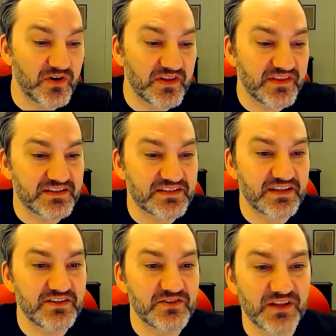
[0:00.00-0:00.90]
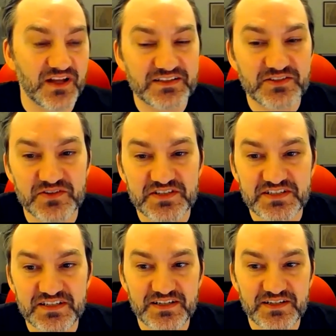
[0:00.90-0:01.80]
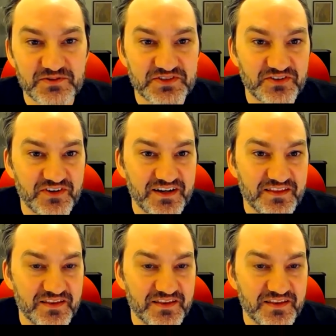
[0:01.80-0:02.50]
in this that you liked, Kristina? Was there anything?